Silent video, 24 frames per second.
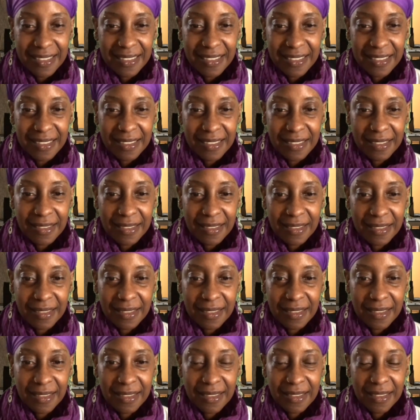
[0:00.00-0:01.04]

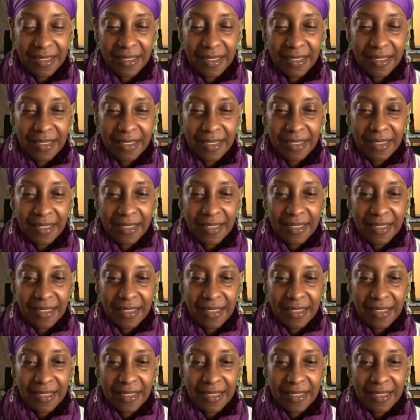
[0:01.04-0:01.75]
Nothing is said.